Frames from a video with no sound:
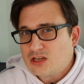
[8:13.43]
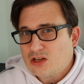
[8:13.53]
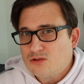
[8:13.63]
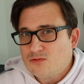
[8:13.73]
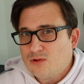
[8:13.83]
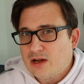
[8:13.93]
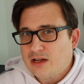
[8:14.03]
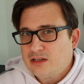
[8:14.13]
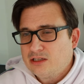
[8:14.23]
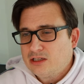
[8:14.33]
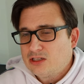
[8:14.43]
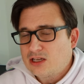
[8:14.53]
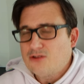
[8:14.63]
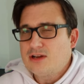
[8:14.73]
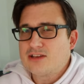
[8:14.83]
to
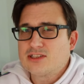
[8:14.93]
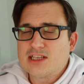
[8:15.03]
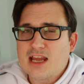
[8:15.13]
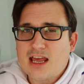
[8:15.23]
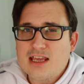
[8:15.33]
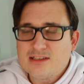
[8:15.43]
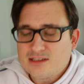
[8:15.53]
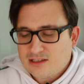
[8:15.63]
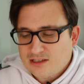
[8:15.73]
go downstairs,